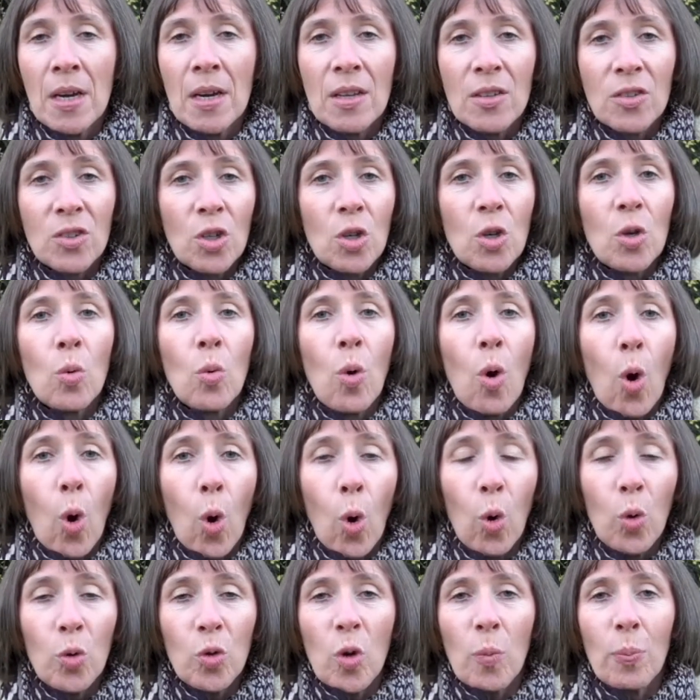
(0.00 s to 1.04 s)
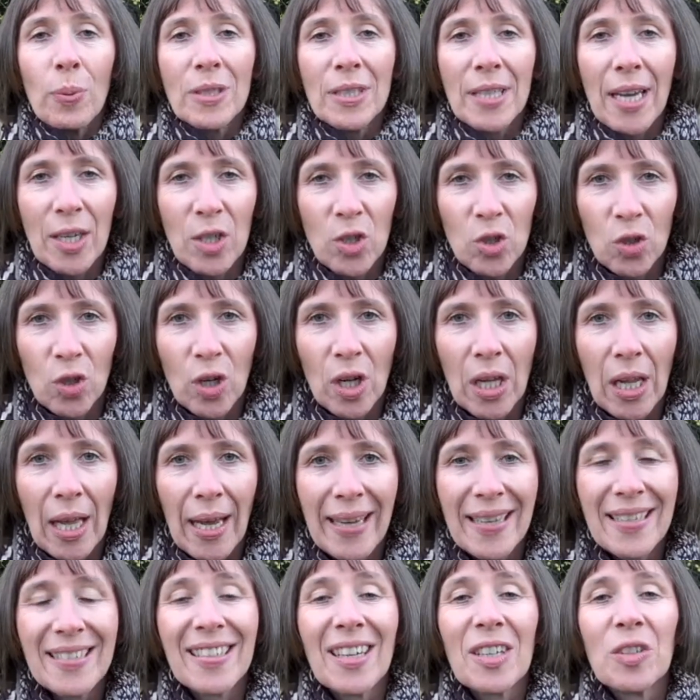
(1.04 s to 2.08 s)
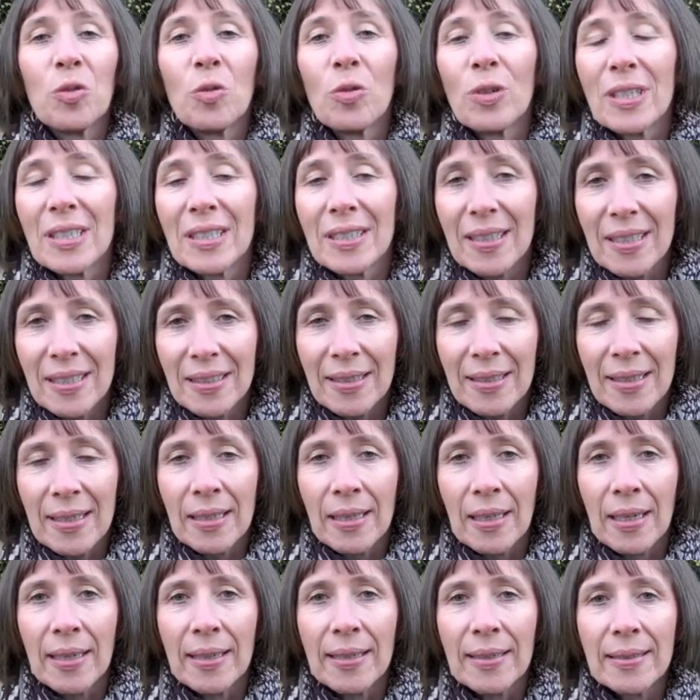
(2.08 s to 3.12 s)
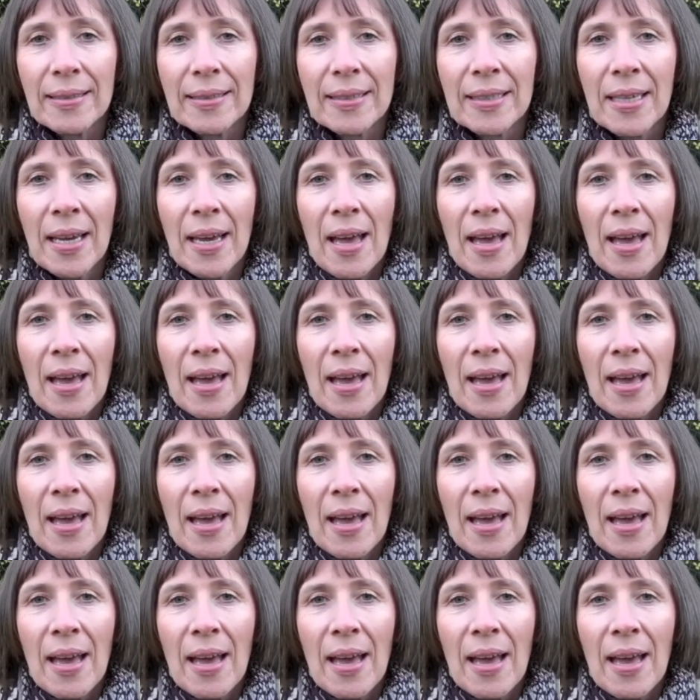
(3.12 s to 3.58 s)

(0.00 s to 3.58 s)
So all your potential clients and your existing clients,